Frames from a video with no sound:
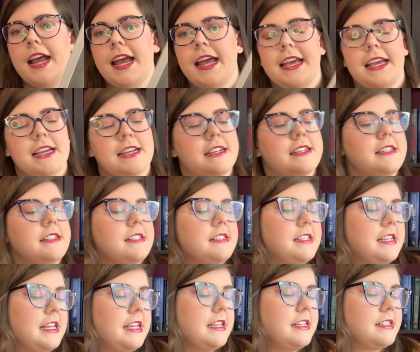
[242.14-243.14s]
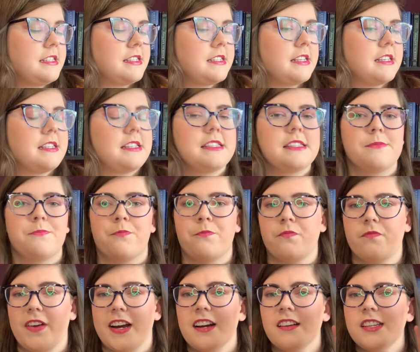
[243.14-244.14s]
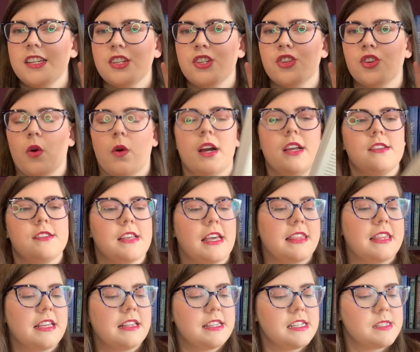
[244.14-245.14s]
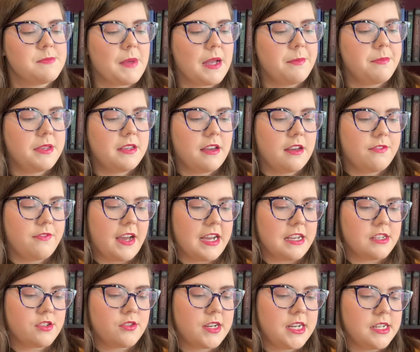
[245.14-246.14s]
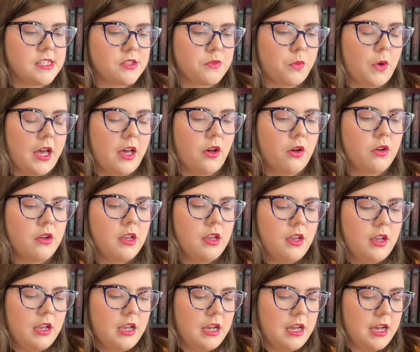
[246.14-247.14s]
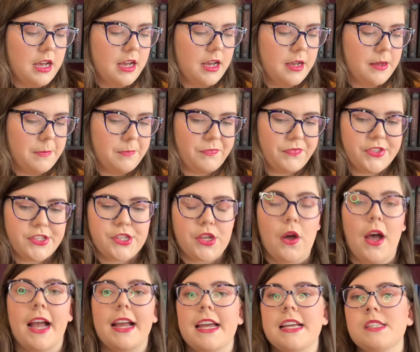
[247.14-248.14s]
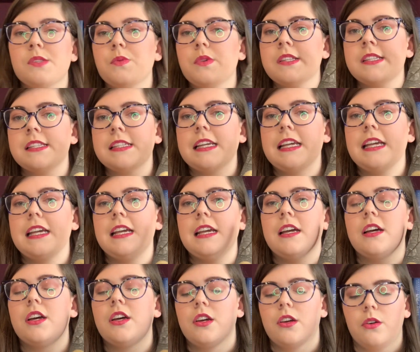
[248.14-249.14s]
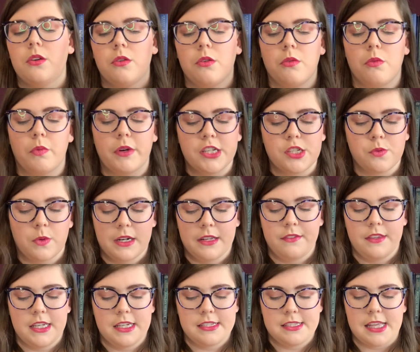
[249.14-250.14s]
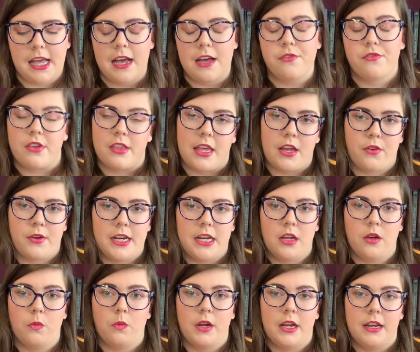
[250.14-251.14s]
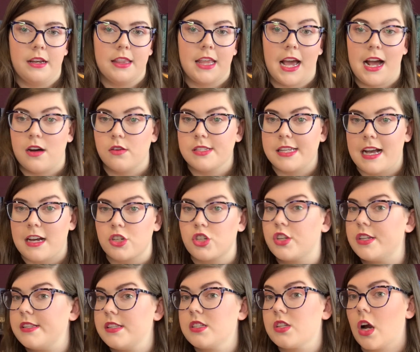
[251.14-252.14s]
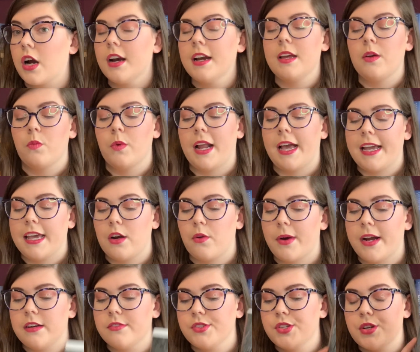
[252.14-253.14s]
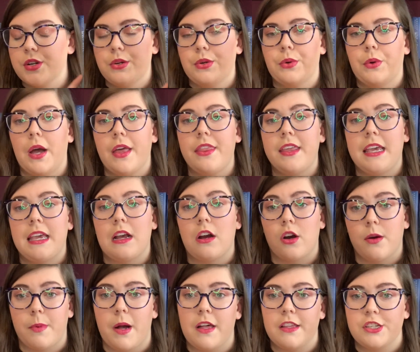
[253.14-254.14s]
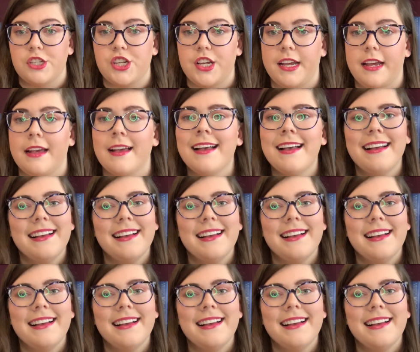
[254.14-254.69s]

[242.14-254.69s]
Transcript: and it's fairly short, so I think this might be a fast read as well. So I guess we'll see which one of these that I feel like reading when the owls actually start, and when I get around to the herbology